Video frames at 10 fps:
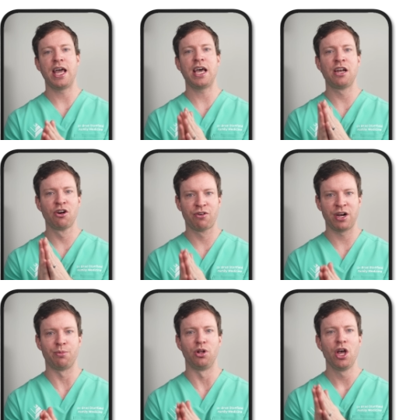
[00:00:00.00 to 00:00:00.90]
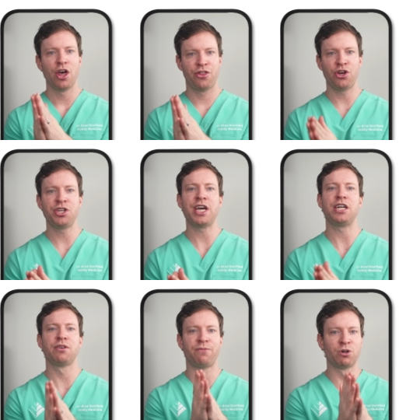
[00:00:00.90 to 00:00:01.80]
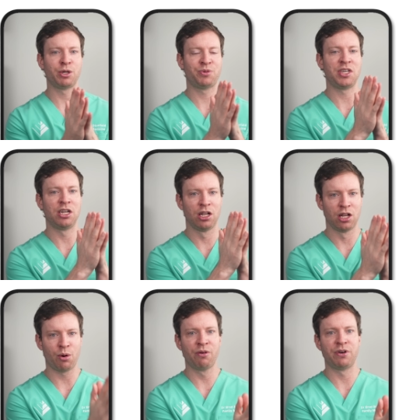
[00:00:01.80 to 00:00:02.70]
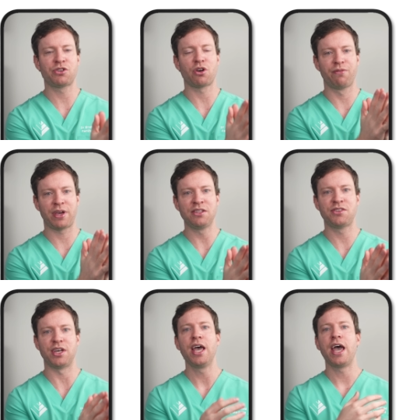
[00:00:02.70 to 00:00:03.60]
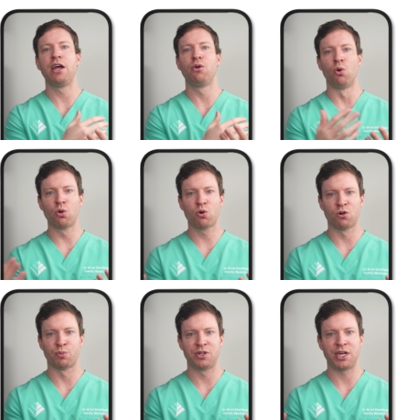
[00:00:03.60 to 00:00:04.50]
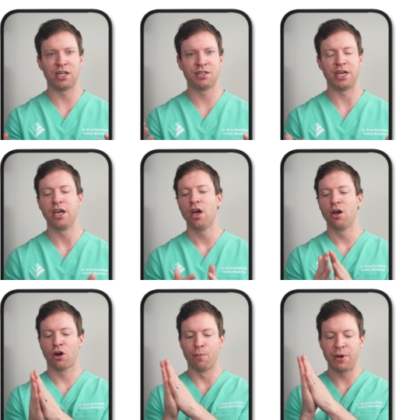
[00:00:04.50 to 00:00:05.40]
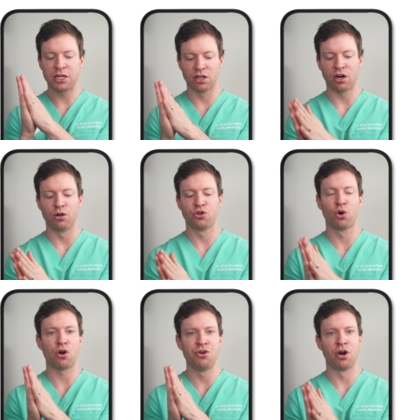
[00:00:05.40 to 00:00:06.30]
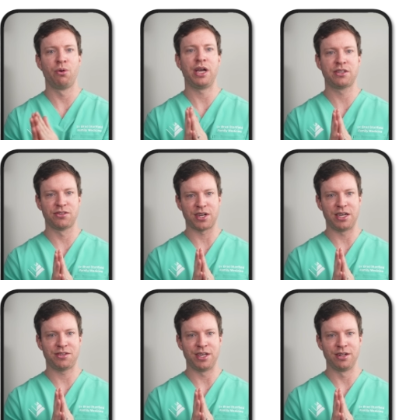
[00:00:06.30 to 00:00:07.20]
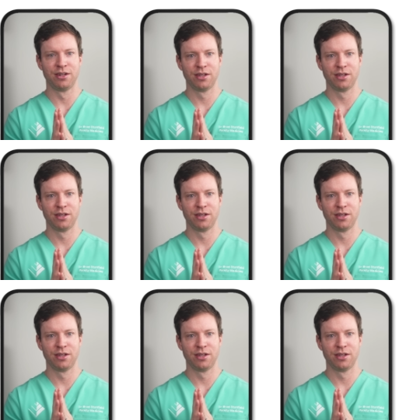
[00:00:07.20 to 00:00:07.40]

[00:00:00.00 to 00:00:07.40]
had an incredible 38 to 40% lower risk of cancer and all cause mortality compared to those who got no exercise in.